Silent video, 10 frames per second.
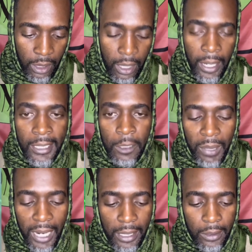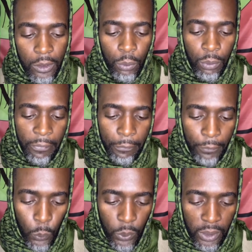is planning to
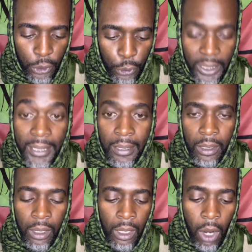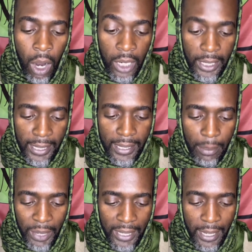refute the Treaty on
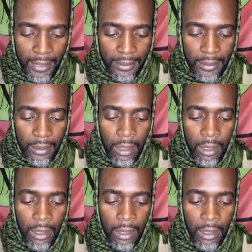Independence,